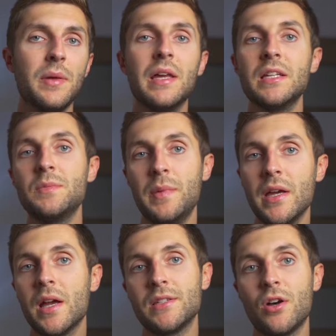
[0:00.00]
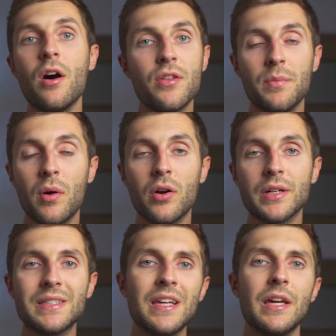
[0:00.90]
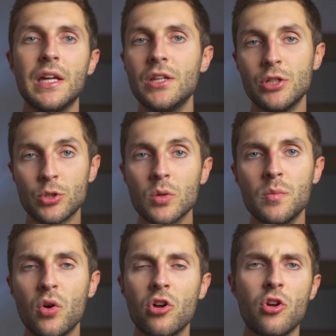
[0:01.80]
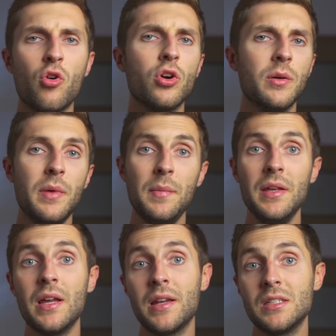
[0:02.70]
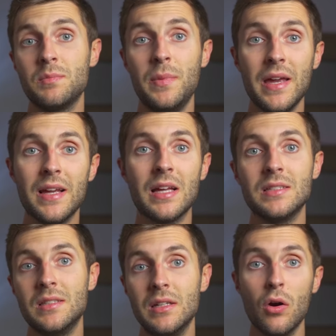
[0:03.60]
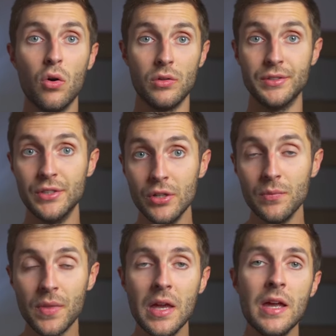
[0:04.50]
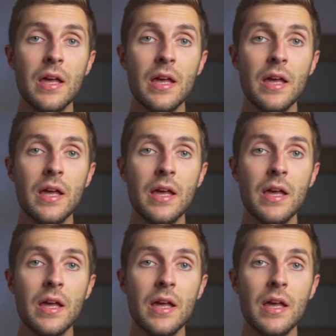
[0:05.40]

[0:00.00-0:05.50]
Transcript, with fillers: be as big as other parts in the Schönbrunn or maybe not as big as the whole zoo,